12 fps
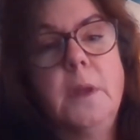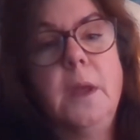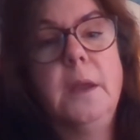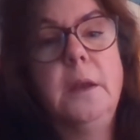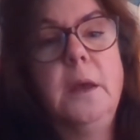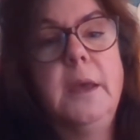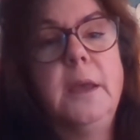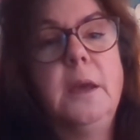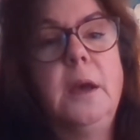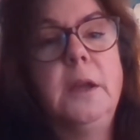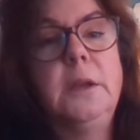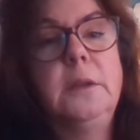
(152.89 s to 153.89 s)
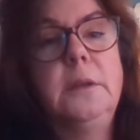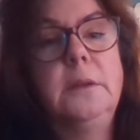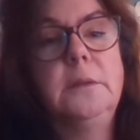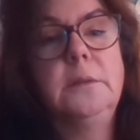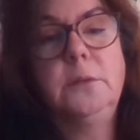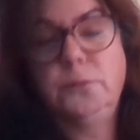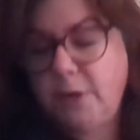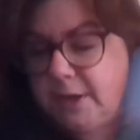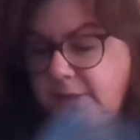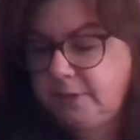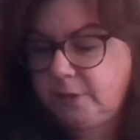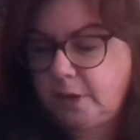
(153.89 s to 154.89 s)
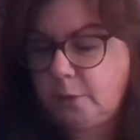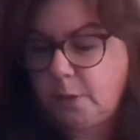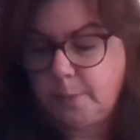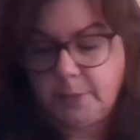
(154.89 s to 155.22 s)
and I ready to go up,